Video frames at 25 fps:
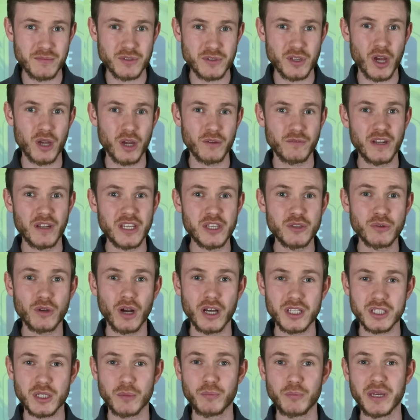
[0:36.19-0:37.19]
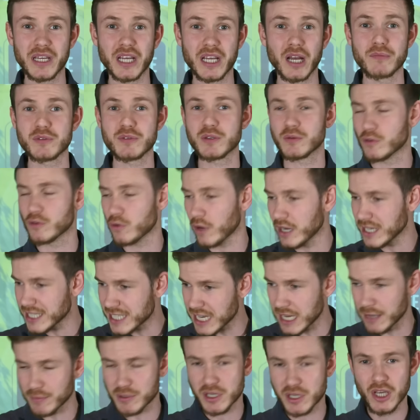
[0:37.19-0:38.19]
So hopefully you guys can pick up some great
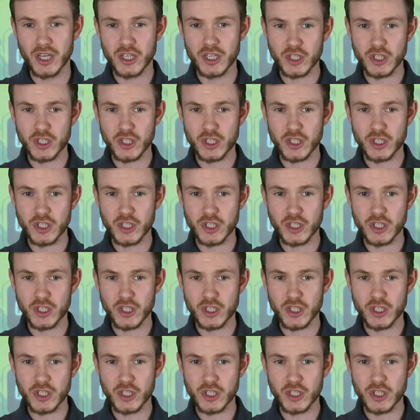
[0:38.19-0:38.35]
tips,